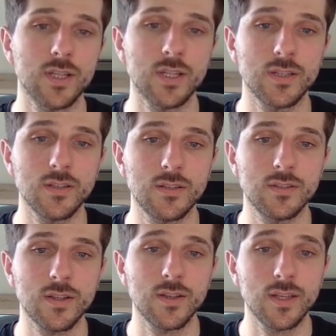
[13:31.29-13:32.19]

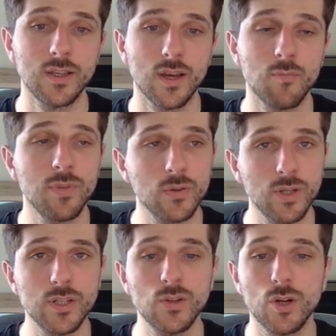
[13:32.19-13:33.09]
is the
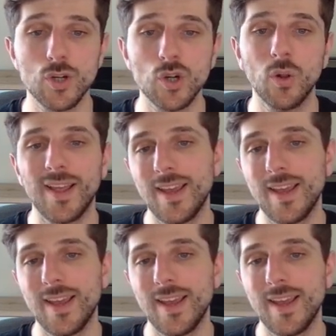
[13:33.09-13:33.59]
ability to control